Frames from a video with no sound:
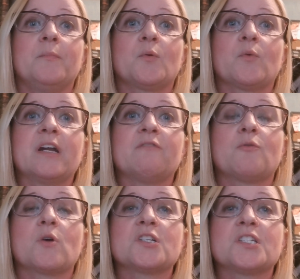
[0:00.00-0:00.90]

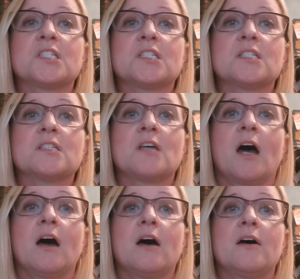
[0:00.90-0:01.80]
Reinforce
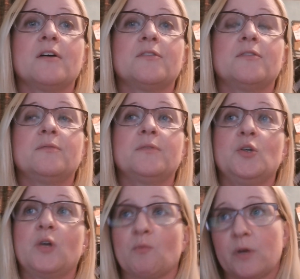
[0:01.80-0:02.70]

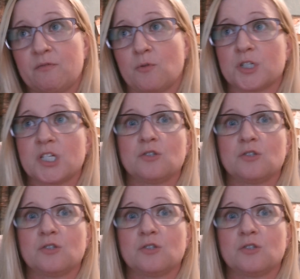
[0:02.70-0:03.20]
You can reinforce it